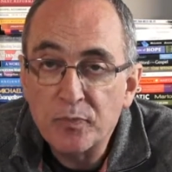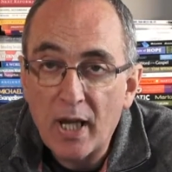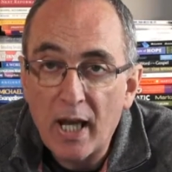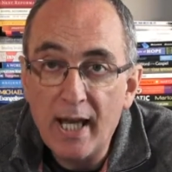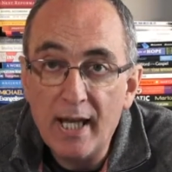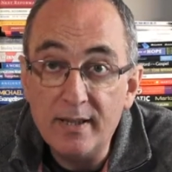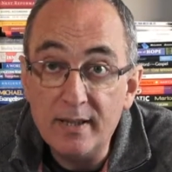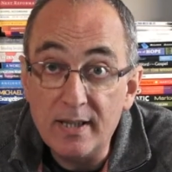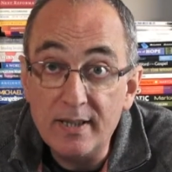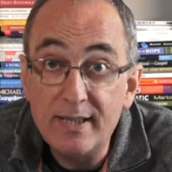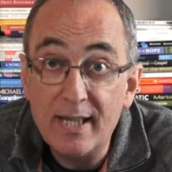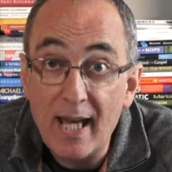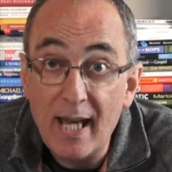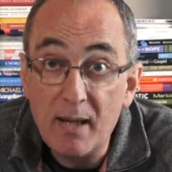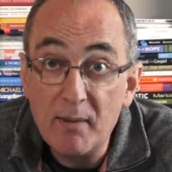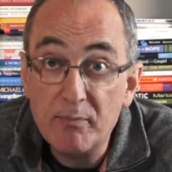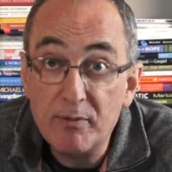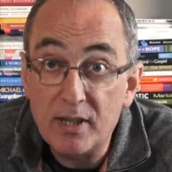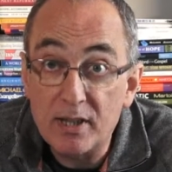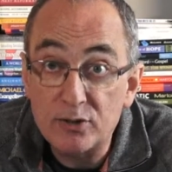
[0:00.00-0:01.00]
in the
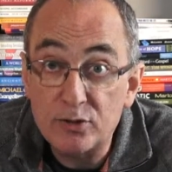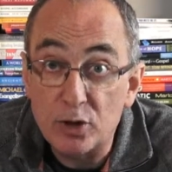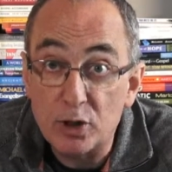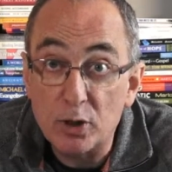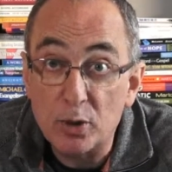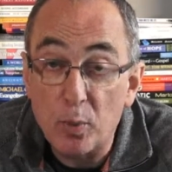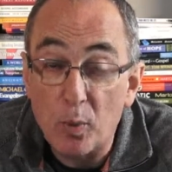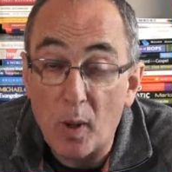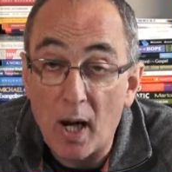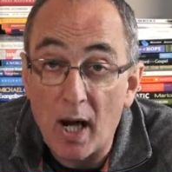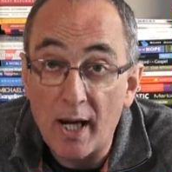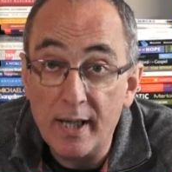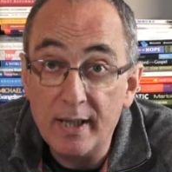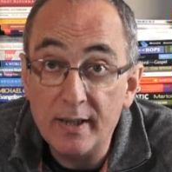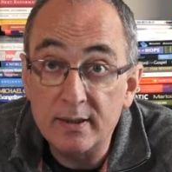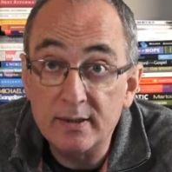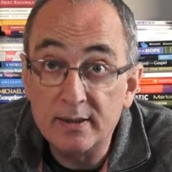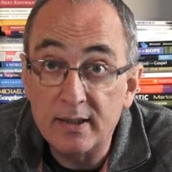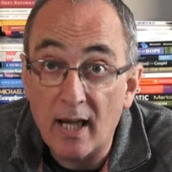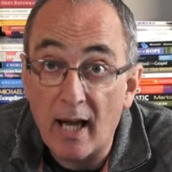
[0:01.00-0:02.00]
depth that's
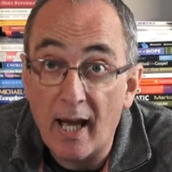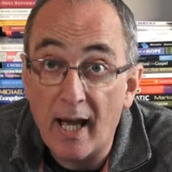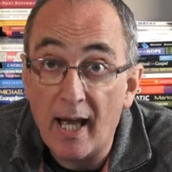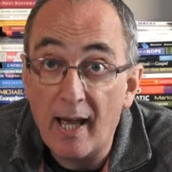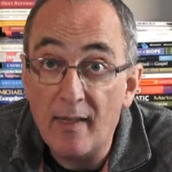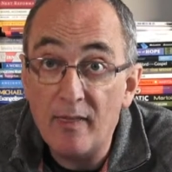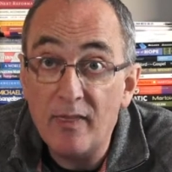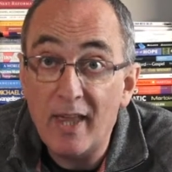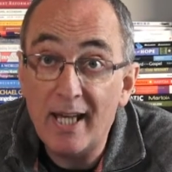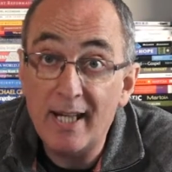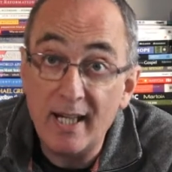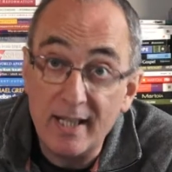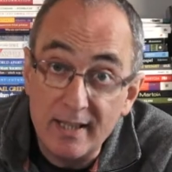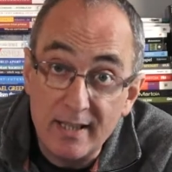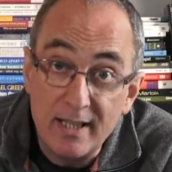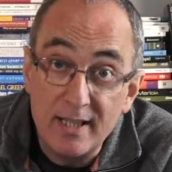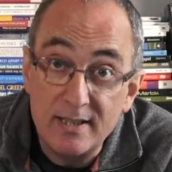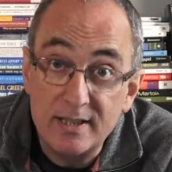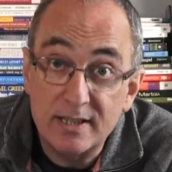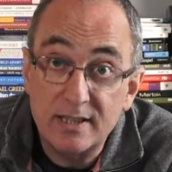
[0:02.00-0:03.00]
required, then in
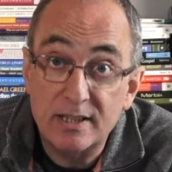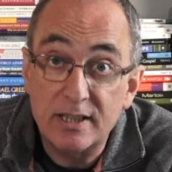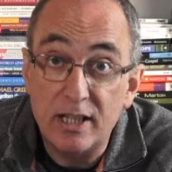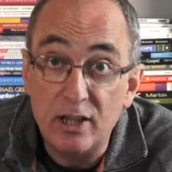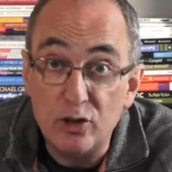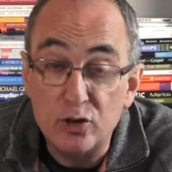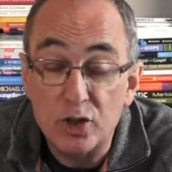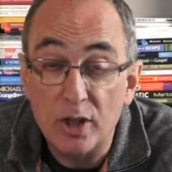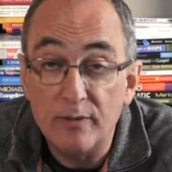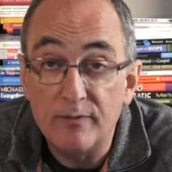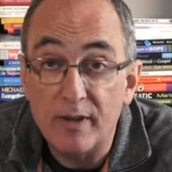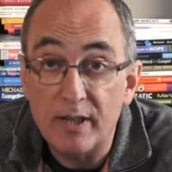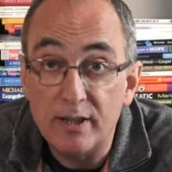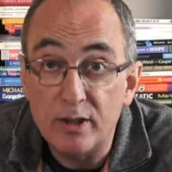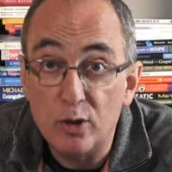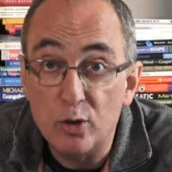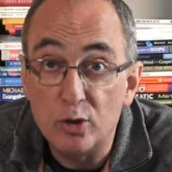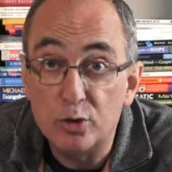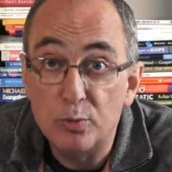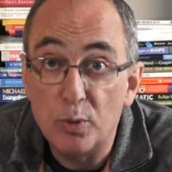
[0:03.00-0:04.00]
these teaching
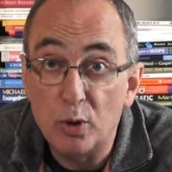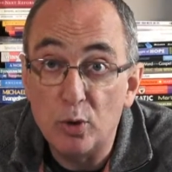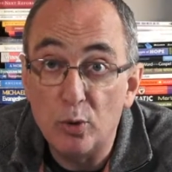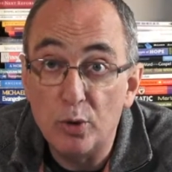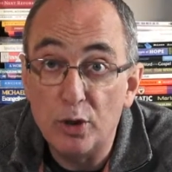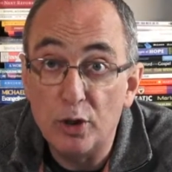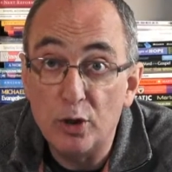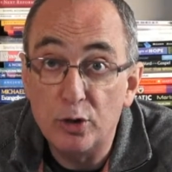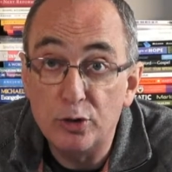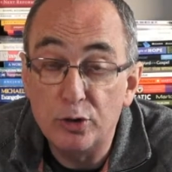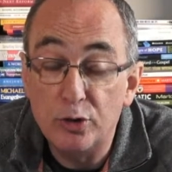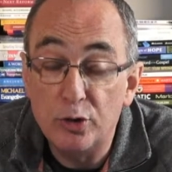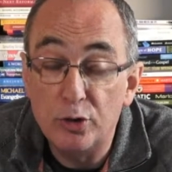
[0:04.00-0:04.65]
videos we're going to